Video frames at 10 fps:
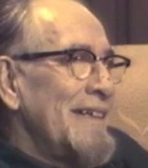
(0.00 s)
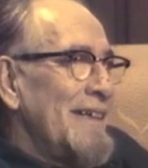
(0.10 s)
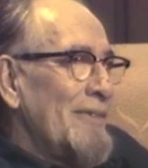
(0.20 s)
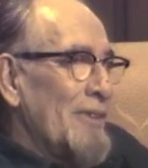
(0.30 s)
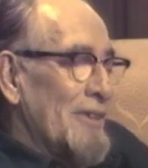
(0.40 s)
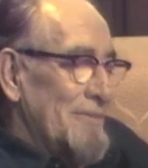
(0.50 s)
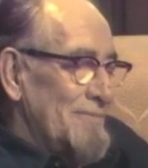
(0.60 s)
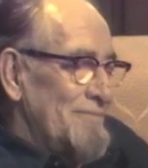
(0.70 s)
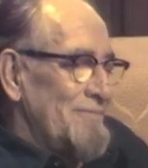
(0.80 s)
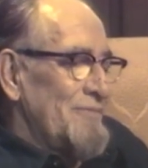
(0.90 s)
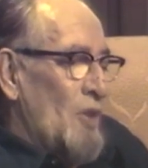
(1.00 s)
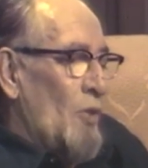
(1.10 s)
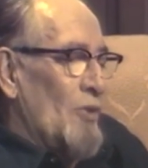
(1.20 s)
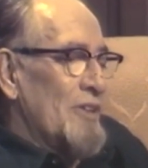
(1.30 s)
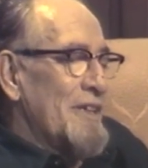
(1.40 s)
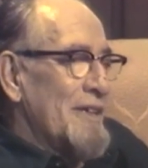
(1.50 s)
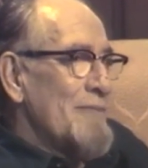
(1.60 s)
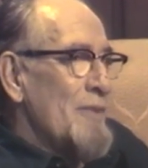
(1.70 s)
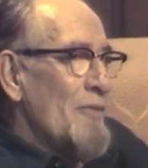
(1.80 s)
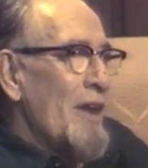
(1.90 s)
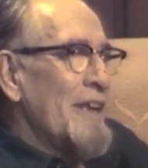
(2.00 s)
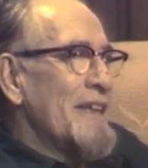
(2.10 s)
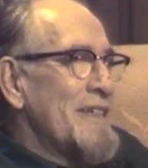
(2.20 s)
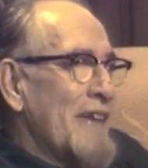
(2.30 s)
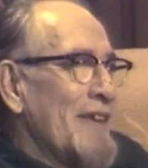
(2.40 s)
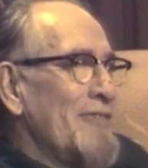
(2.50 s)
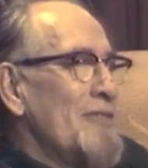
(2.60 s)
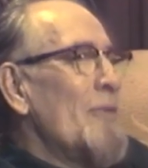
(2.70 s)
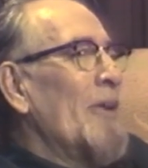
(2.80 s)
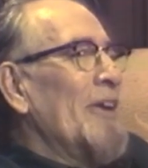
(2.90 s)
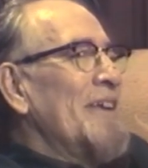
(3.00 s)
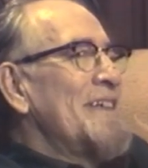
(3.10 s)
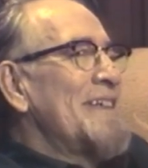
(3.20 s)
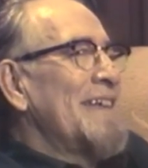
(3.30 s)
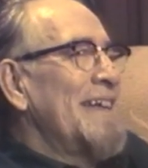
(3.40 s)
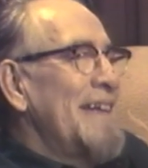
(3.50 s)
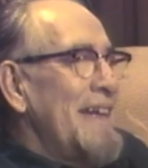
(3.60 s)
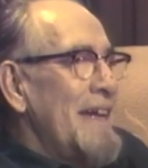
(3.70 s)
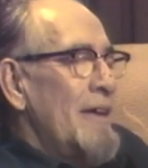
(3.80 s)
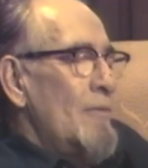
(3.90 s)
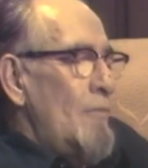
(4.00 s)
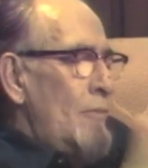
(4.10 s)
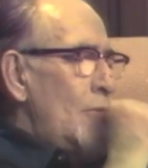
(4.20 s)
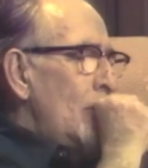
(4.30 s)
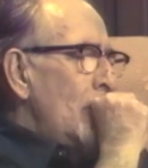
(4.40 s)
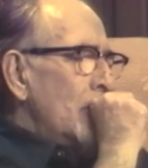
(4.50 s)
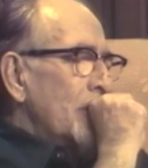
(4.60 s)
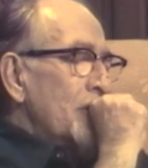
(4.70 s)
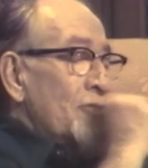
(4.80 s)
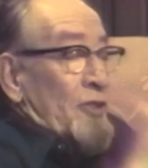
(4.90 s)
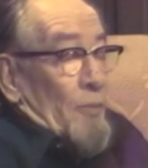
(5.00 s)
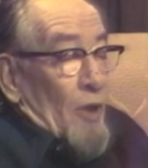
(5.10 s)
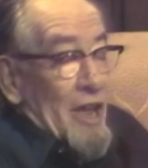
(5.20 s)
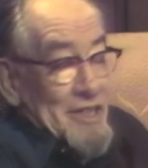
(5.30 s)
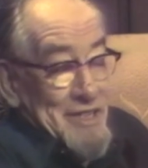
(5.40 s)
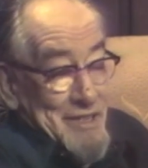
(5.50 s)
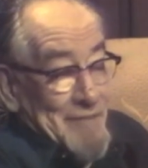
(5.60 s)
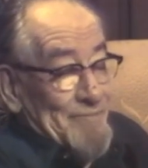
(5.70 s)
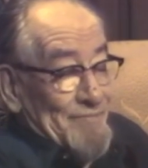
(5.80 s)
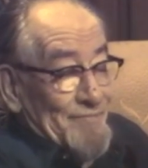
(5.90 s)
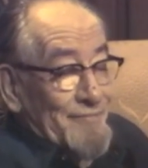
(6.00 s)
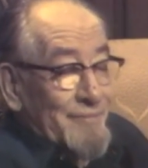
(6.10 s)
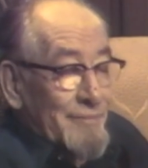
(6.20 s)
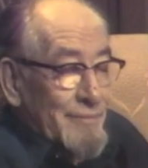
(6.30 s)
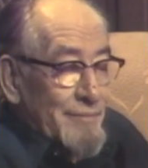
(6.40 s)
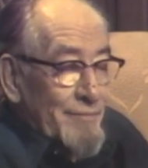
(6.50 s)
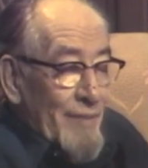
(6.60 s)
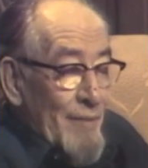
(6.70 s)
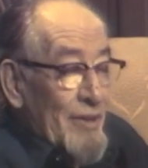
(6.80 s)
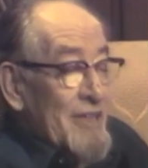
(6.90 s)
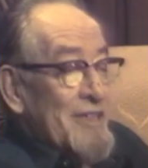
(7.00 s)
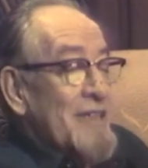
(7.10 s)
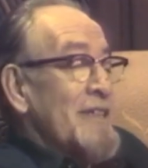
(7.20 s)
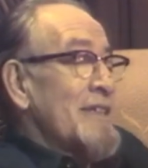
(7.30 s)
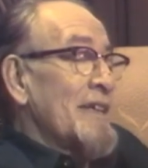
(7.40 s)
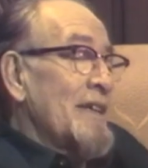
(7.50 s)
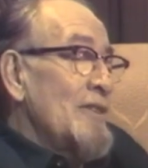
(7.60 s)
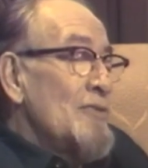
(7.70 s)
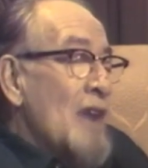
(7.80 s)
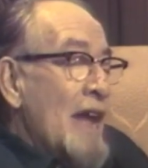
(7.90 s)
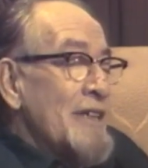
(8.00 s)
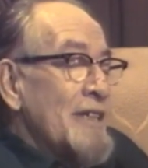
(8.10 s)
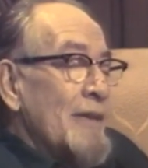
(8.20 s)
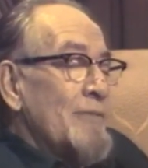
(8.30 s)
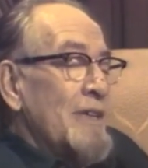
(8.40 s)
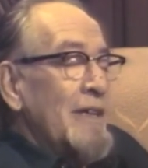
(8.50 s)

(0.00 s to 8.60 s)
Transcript: were told to be ready to say a few words to the press, because this is a new concept.